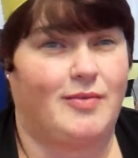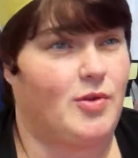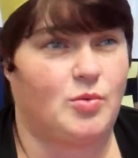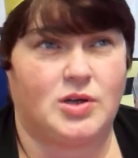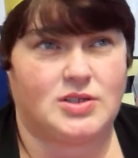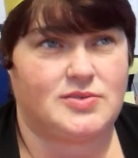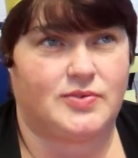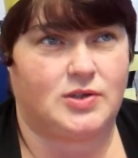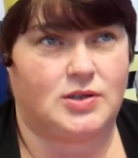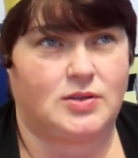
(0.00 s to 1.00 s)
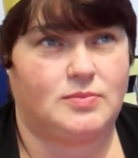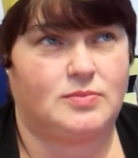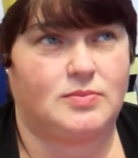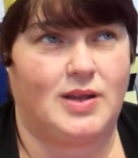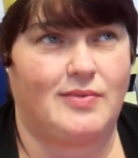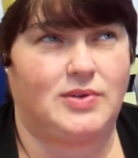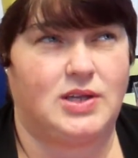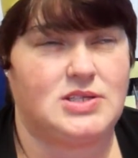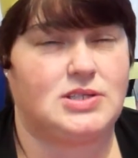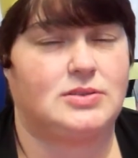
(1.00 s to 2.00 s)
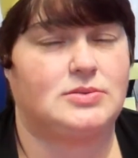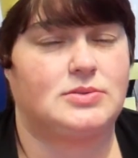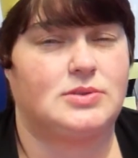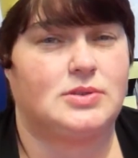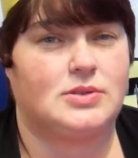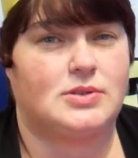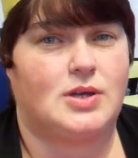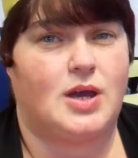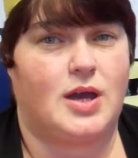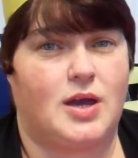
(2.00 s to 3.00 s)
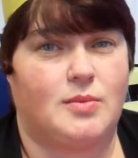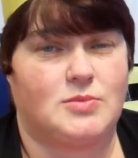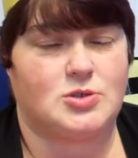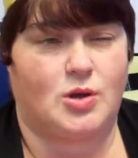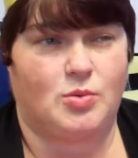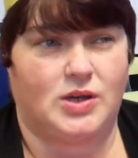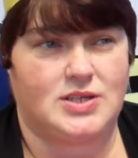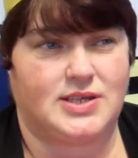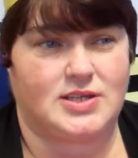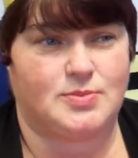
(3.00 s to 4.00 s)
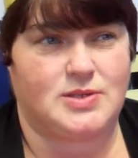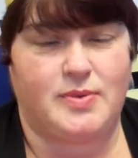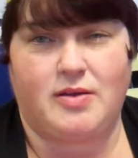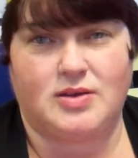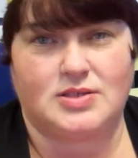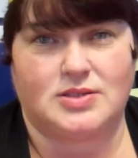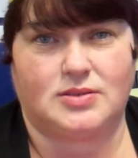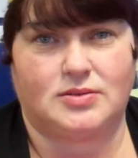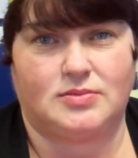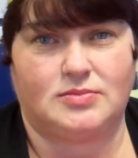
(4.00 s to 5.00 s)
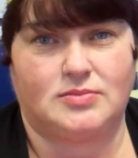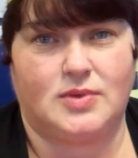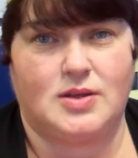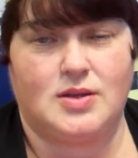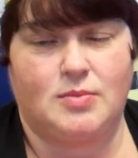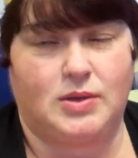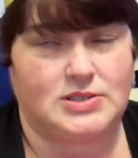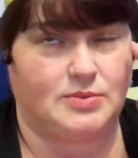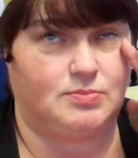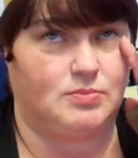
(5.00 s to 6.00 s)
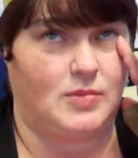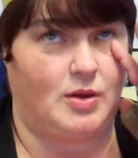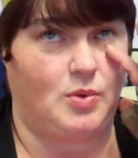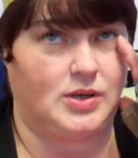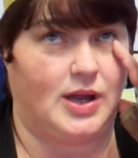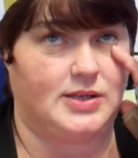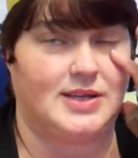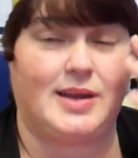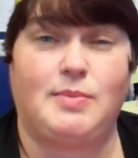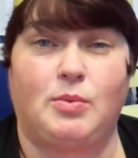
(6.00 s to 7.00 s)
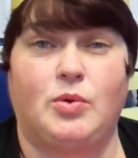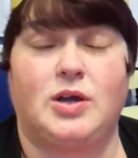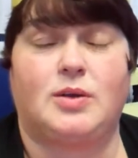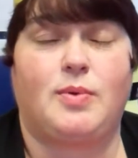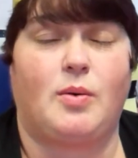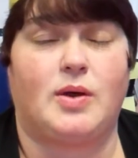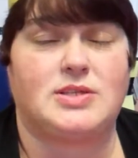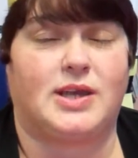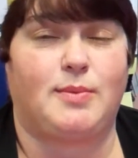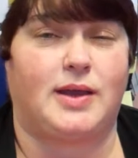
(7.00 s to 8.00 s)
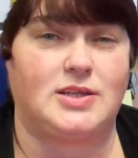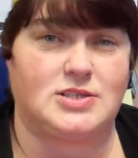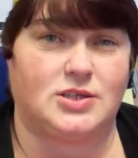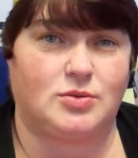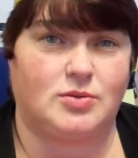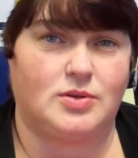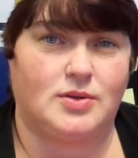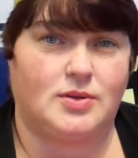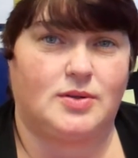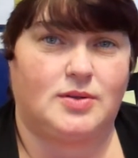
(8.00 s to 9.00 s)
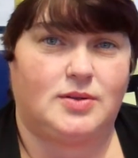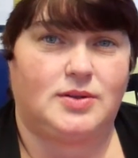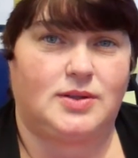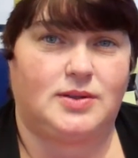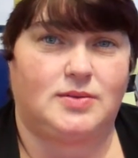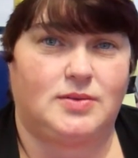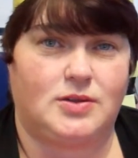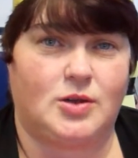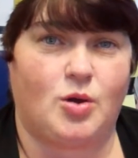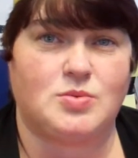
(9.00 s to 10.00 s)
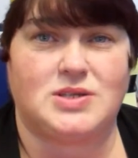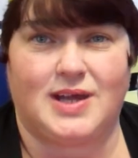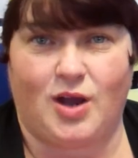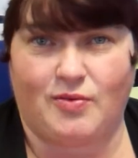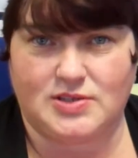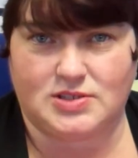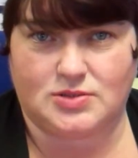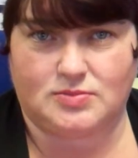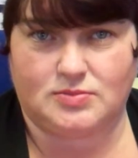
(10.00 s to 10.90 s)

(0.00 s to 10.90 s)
I've not worked for 11 years, so I wanted to get some experience, and because I did admin work, but I wanted to get back into, up to date office